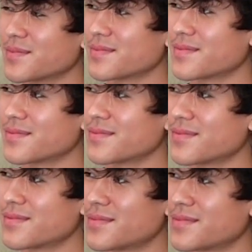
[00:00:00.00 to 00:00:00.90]

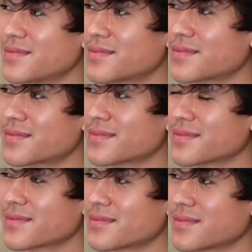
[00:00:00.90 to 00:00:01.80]

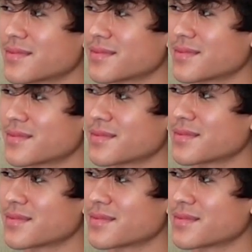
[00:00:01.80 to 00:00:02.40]
[no speech]